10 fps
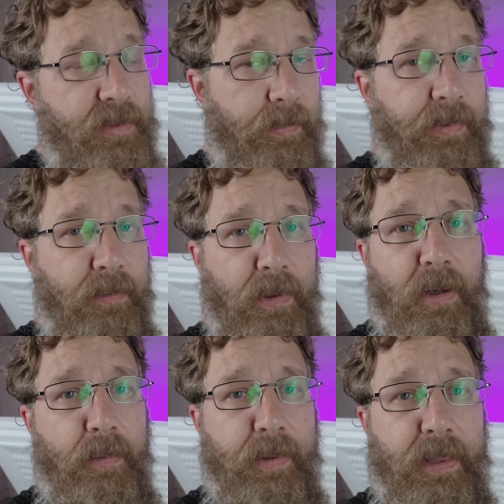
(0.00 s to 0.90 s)
something
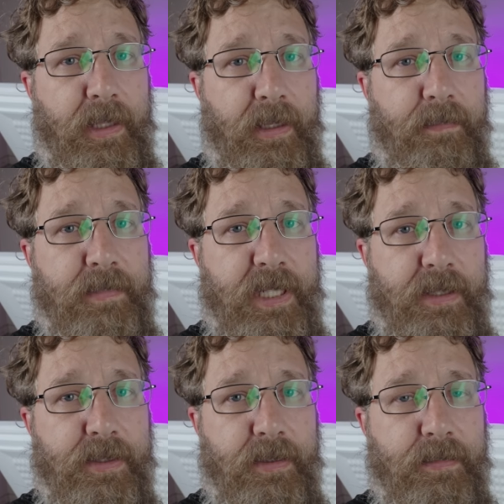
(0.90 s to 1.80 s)
wrong with the
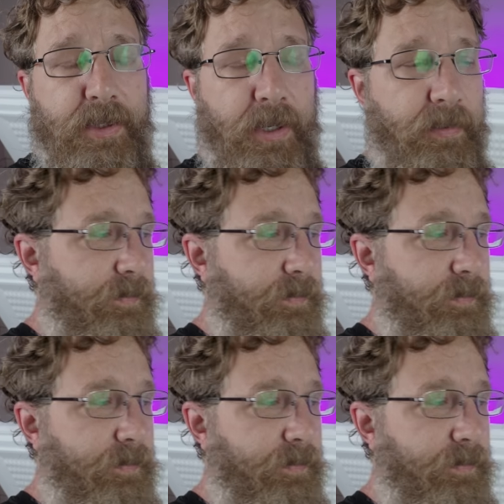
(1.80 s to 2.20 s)
tensor. So